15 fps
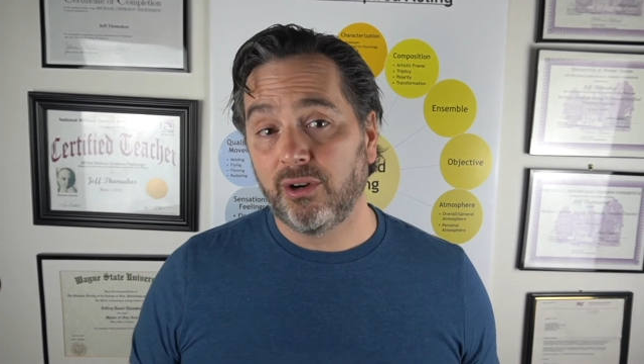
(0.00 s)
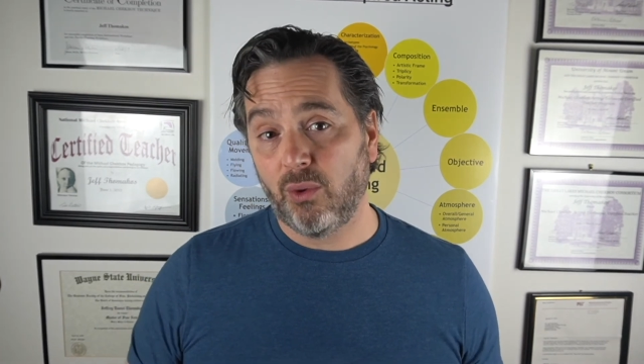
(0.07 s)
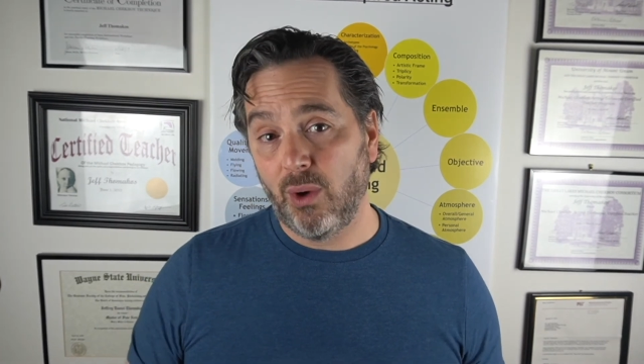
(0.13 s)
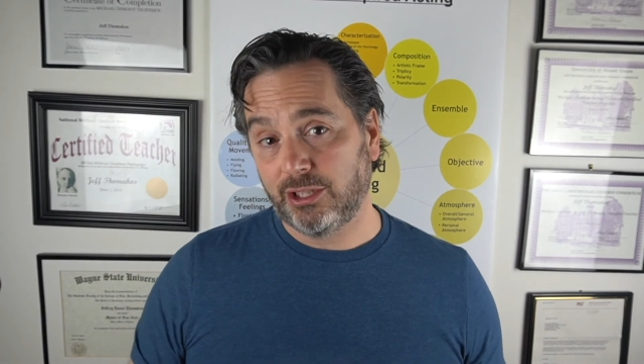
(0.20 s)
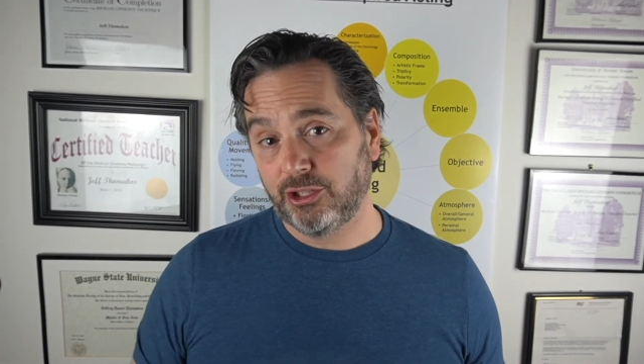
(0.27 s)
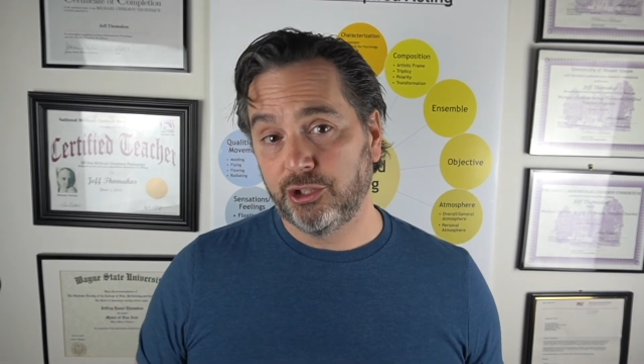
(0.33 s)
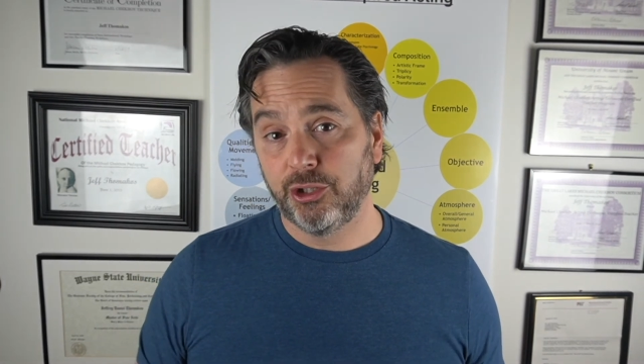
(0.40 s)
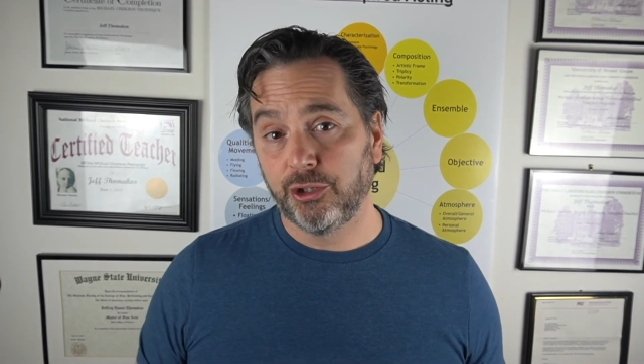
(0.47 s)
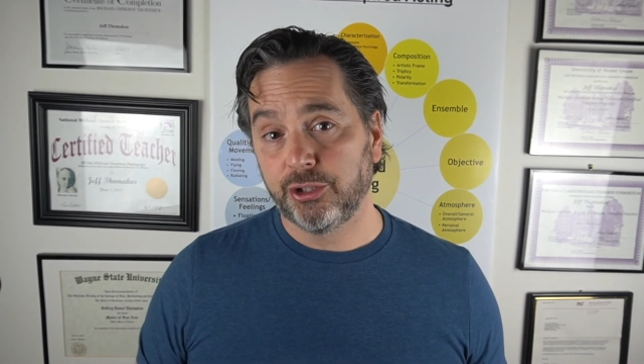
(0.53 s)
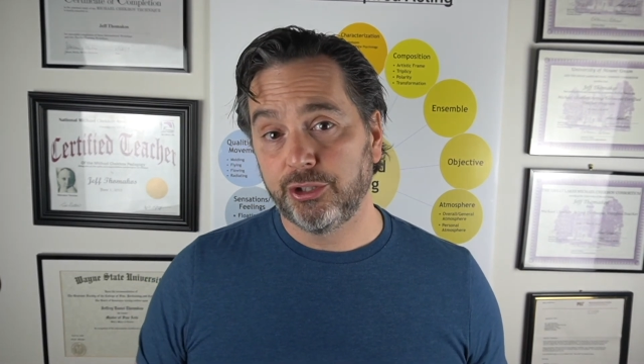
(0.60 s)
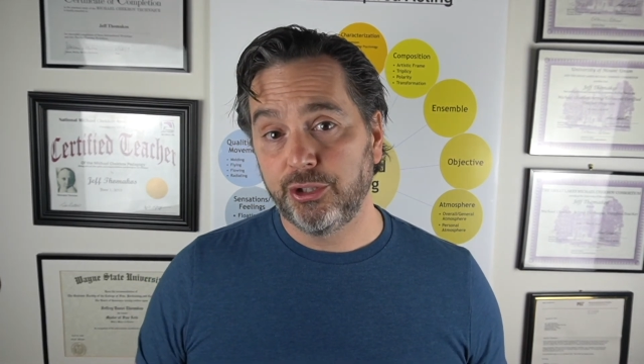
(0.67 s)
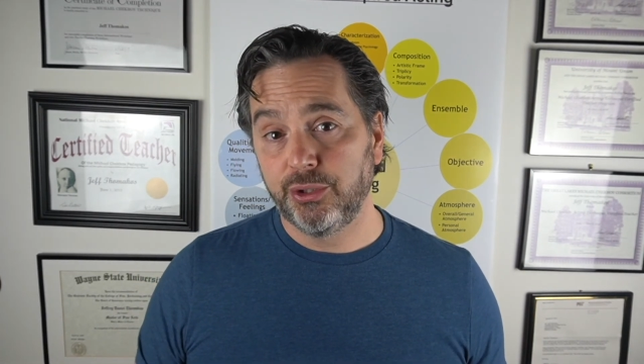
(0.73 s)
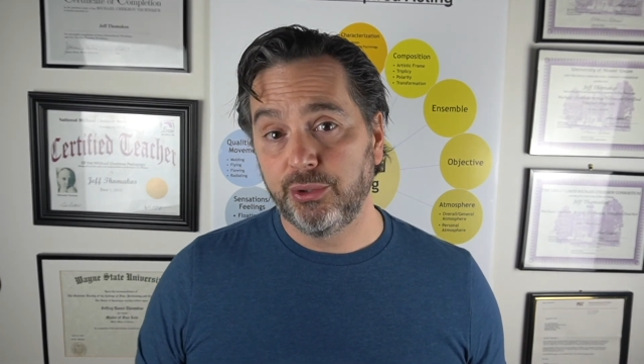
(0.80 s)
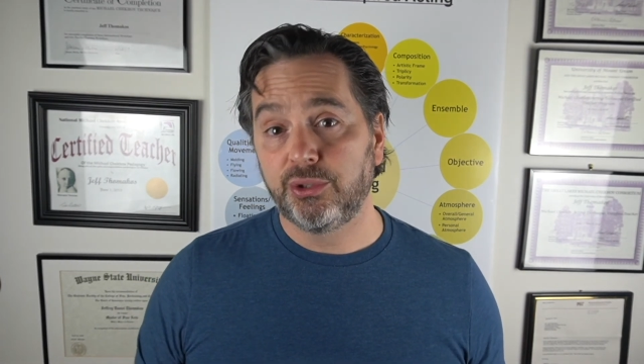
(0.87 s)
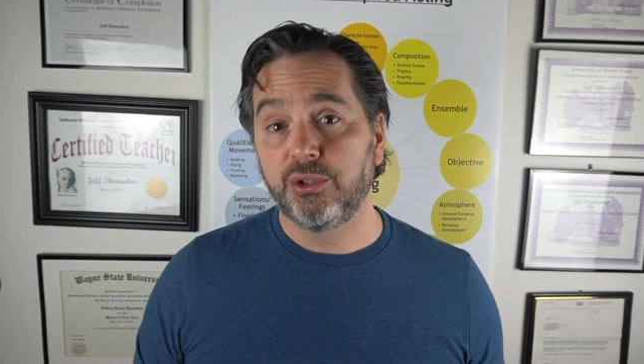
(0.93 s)
question or
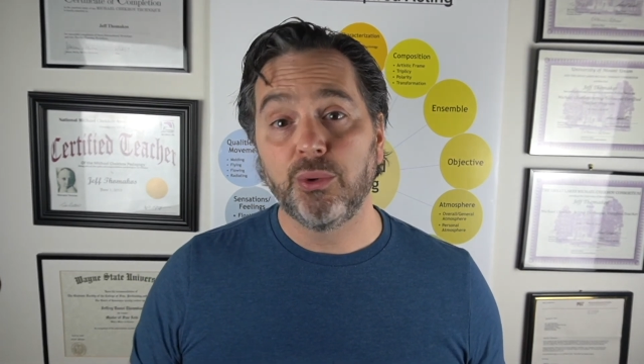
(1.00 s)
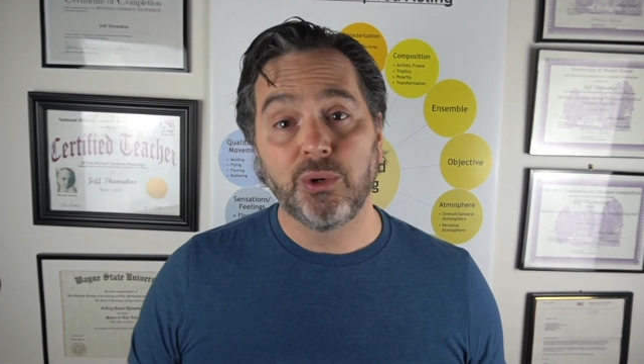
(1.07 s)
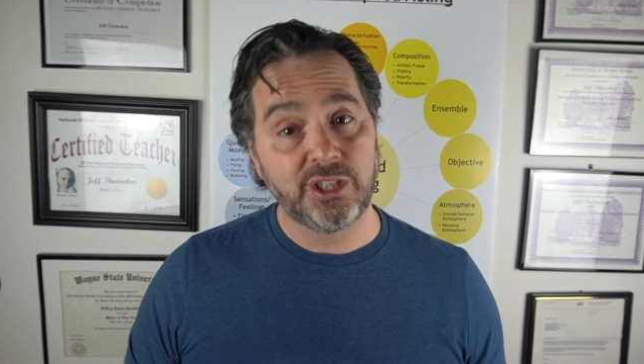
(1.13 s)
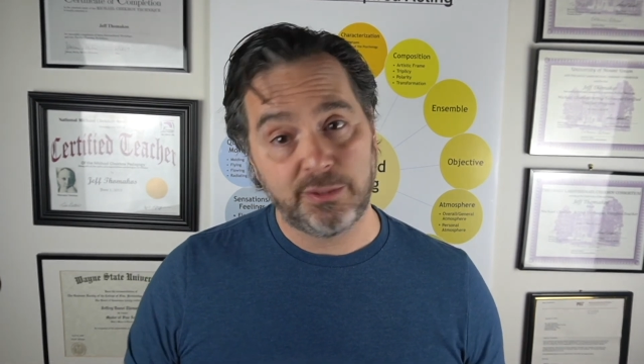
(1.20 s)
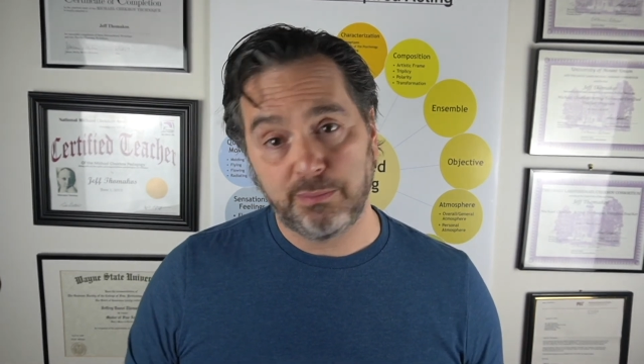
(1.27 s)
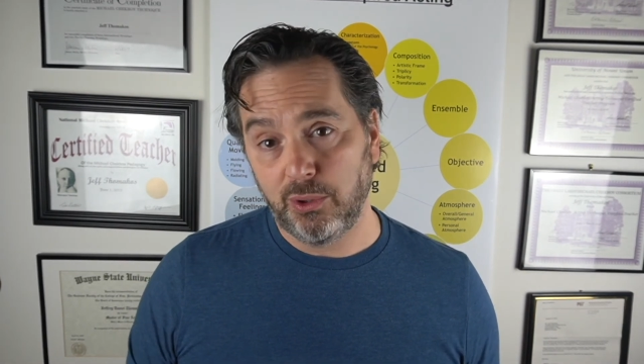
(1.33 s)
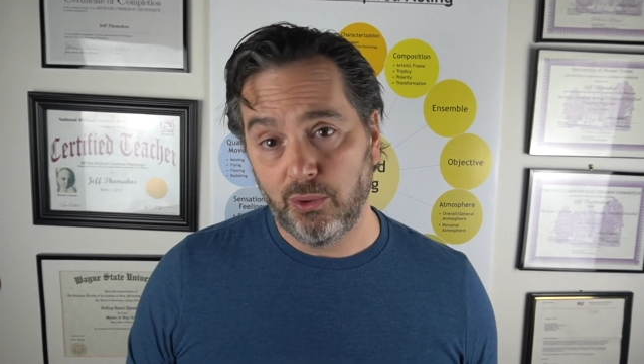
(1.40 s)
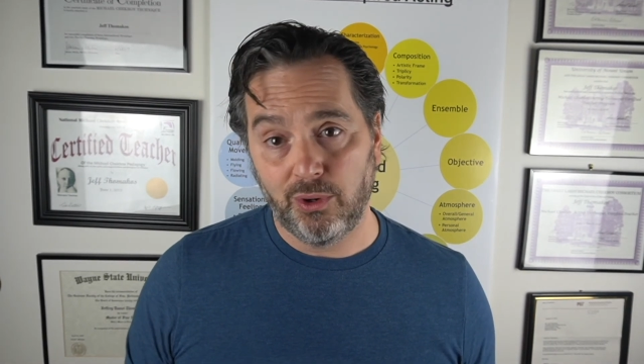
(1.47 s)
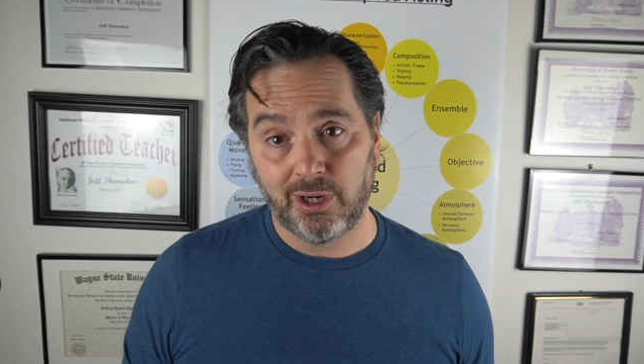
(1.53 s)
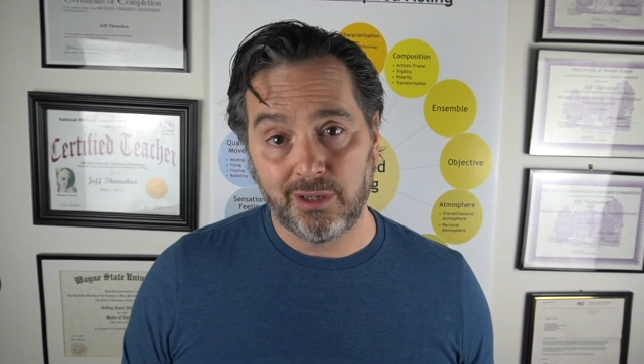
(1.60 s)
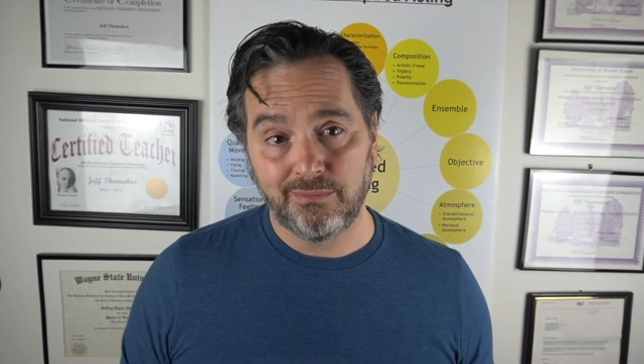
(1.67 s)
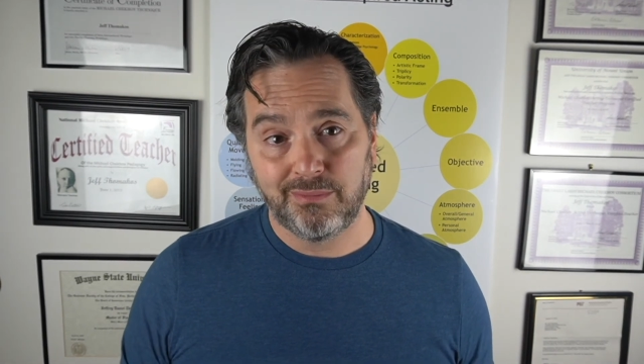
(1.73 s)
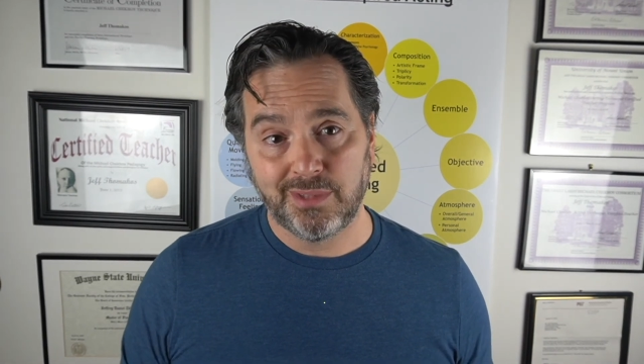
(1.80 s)
two to explore.